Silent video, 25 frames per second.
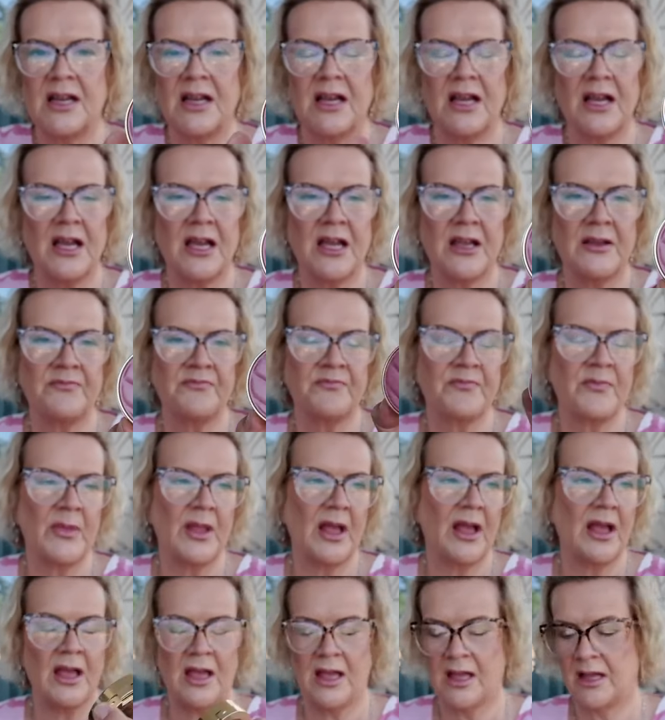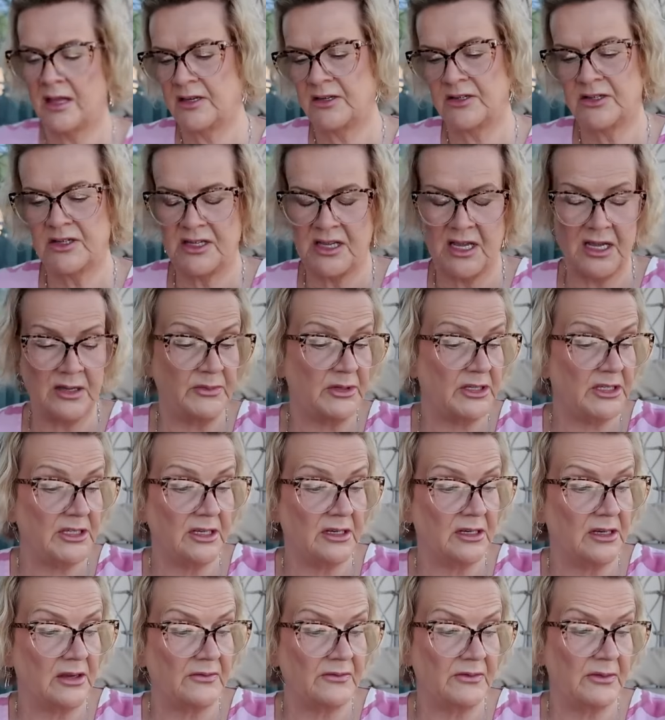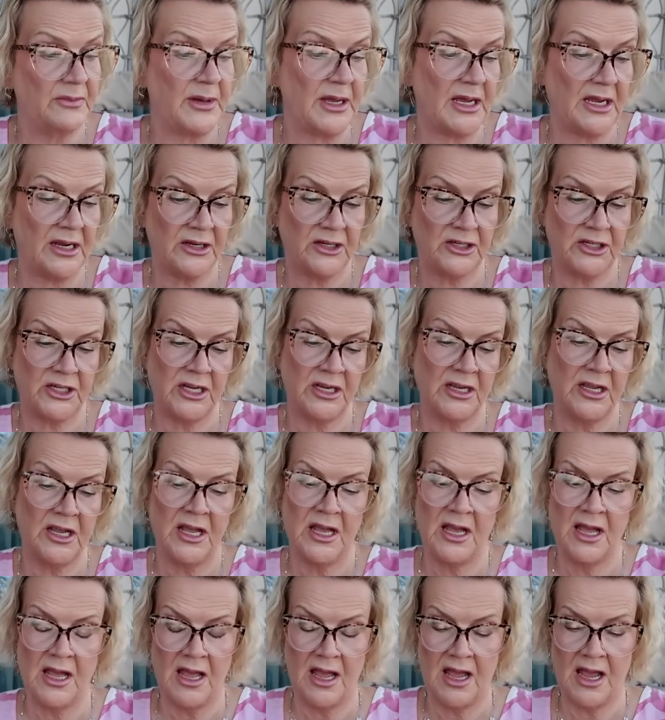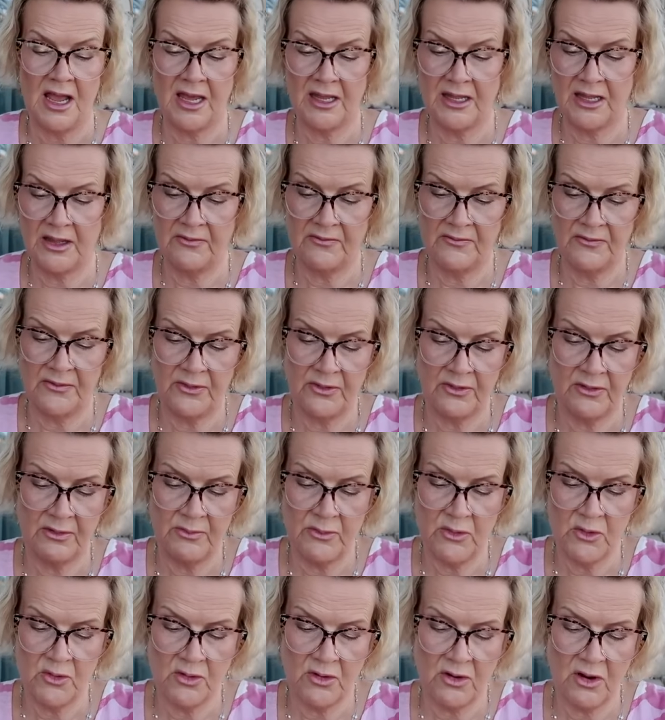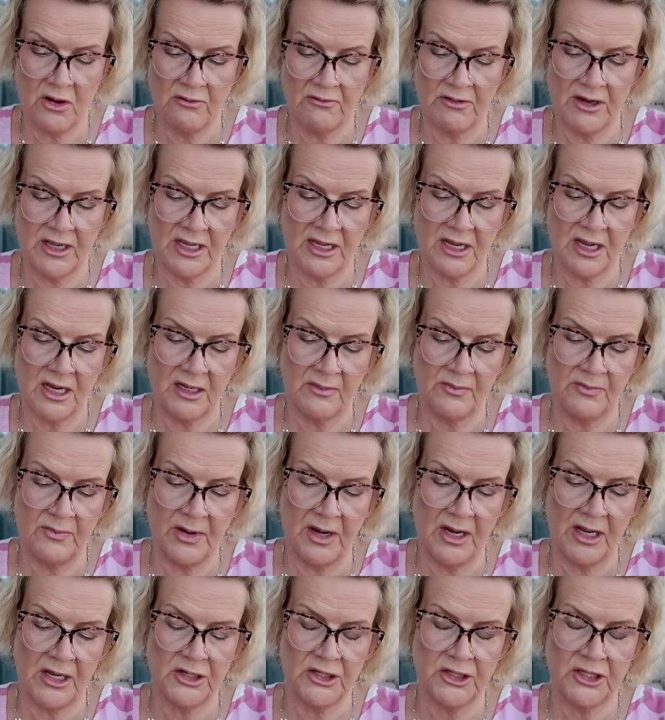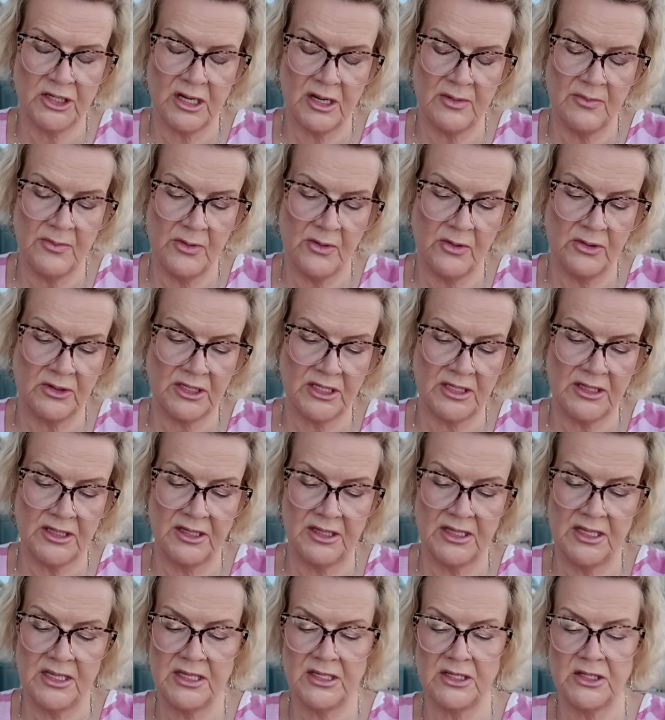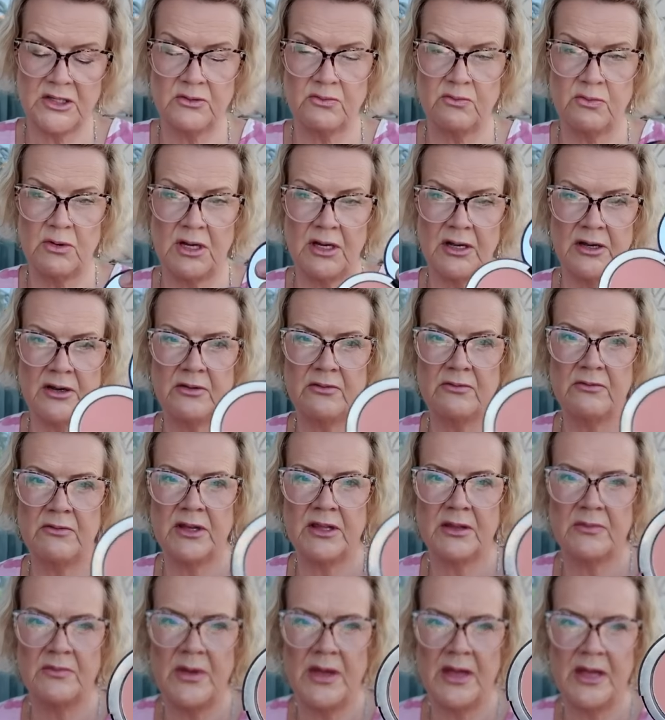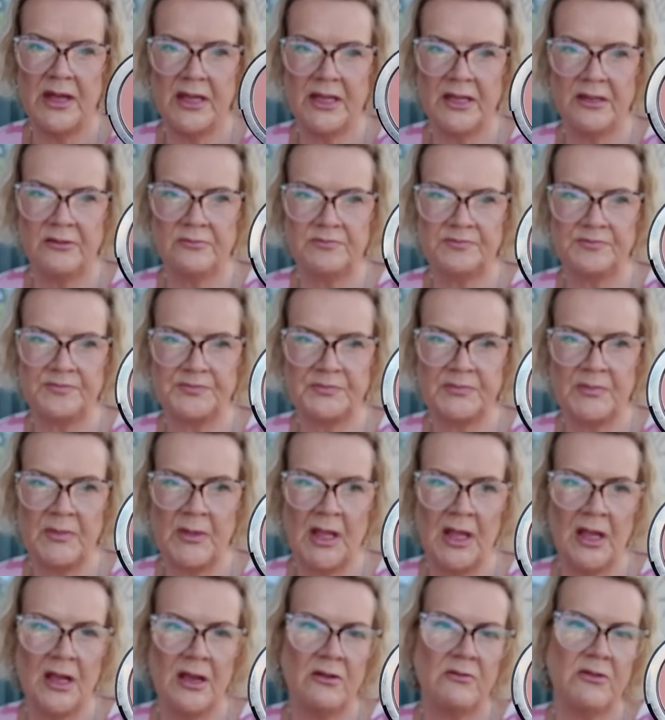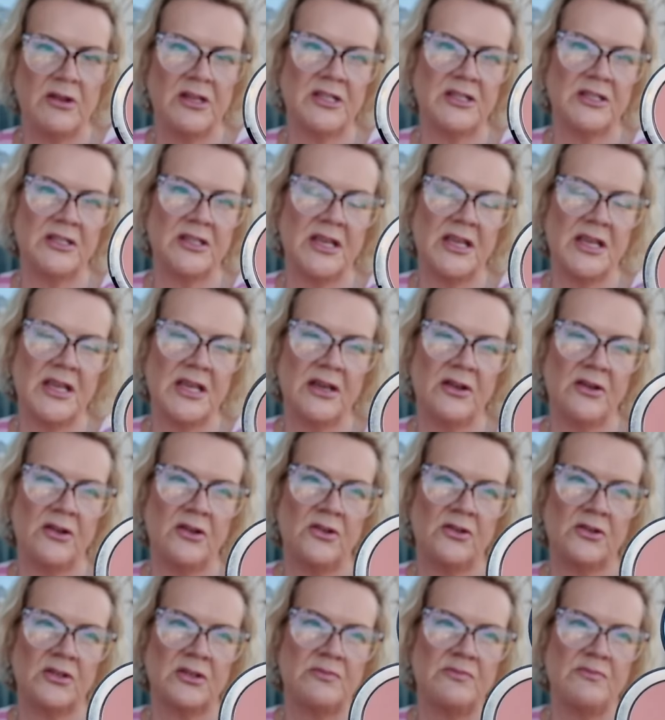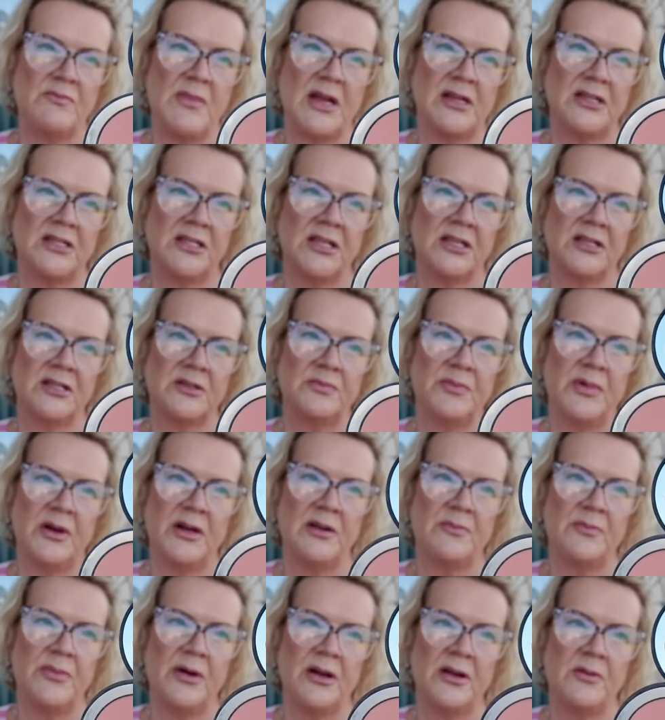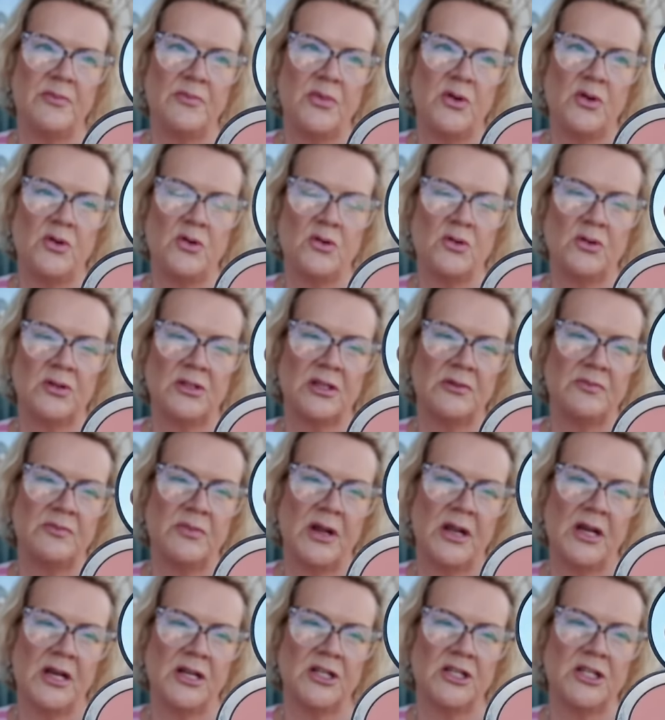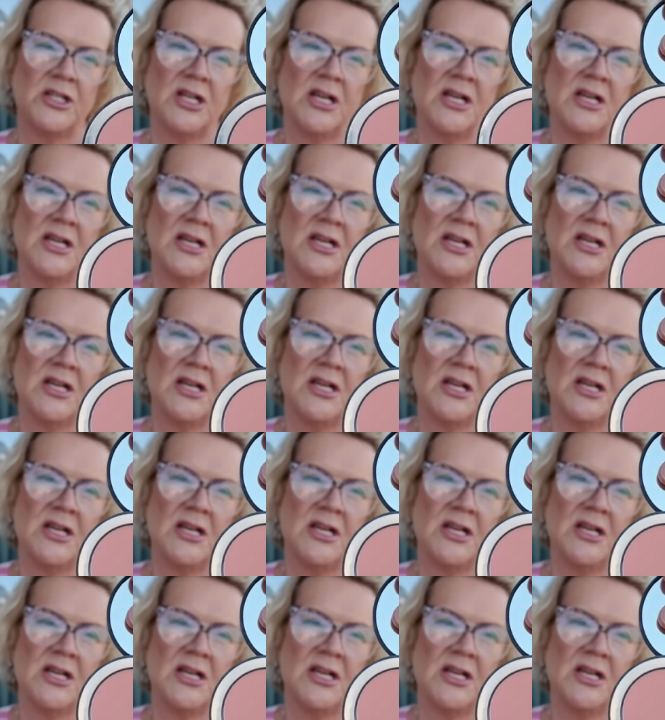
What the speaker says: And yeah, I'm a sucker for packaging. And then for a more corally coloured blush, I bought this one with me, which is the IT Cosmetics Bye Bye Pores blush.